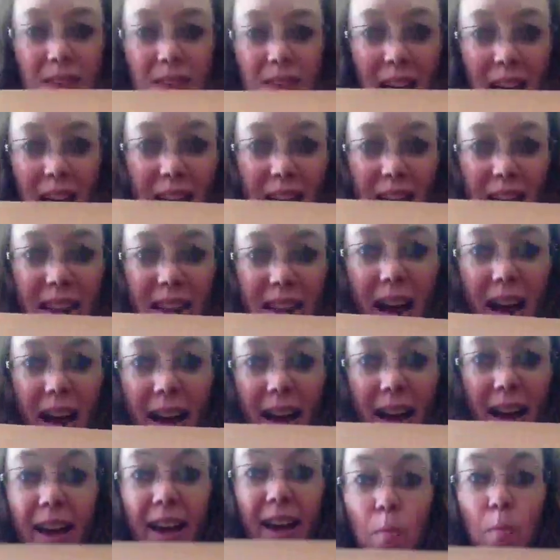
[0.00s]
And then
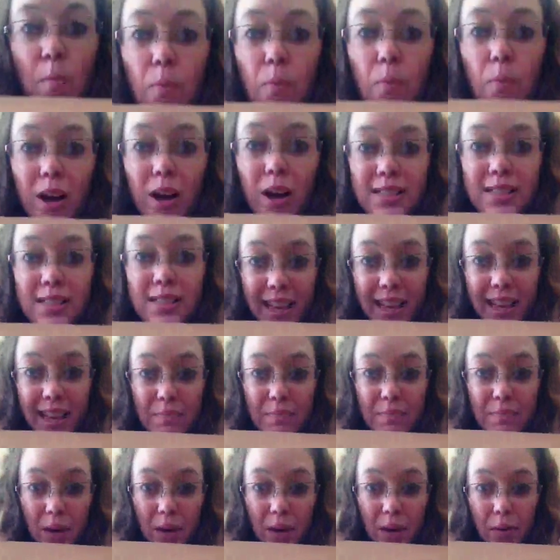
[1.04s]
I bought
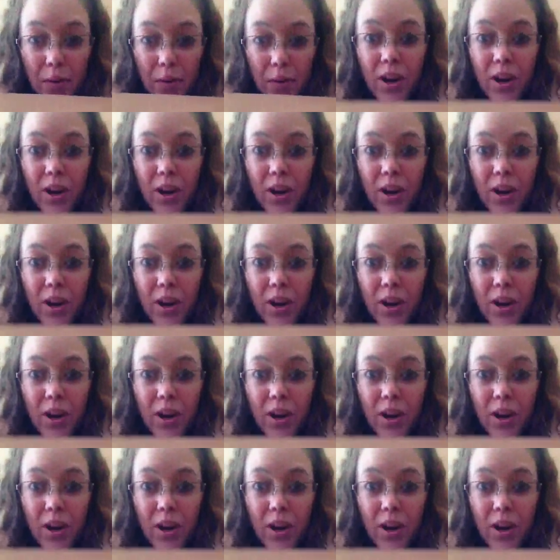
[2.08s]
sandpaper.